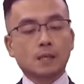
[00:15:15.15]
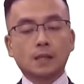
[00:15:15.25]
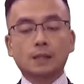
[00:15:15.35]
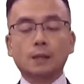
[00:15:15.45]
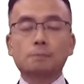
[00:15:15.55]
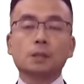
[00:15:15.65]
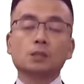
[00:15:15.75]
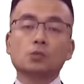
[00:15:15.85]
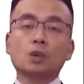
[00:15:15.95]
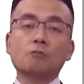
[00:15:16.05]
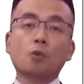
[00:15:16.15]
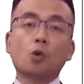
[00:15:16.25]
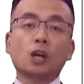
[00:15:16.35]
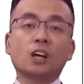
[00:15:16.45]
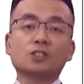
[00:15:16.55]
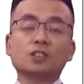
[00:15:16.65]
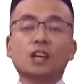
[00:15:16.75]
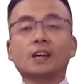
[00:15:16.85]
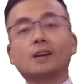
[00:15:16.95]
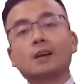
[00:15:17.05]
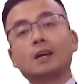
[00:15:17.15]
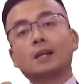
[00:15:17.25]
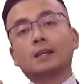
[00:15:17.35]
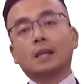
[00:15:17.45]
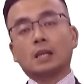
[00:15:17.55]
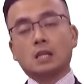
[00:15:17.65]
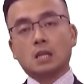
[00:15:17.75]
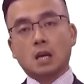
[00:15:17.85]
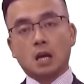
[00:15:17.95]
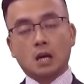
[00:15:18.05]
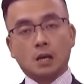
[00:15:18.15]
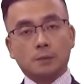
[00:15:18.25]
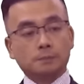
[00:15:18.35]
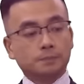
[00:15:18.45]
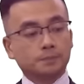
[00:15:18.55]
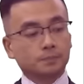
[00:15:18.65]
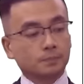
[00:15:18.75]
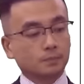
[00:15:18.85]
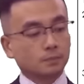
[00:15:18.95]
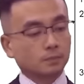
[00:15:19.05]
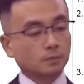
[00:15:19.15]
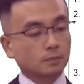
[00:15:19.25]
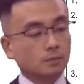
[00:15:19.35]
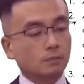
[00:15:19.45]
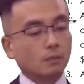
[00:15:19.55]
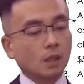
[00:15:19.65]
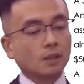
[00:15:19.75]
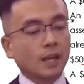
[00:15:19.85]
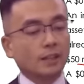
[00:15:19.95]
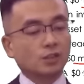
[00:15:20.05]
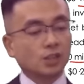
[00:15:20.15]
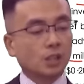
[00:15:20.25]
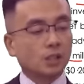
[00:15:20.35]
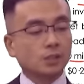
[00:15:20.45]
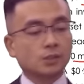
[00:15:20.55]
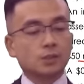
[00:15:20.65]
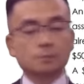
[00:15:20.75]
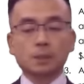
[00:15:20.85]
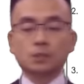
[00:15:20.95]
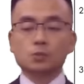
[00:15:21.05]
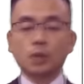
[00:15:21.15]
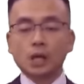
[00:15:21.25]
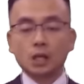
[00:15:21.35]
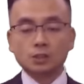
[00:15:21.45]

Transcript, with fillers: and then because we are forecasting the next year's, because we are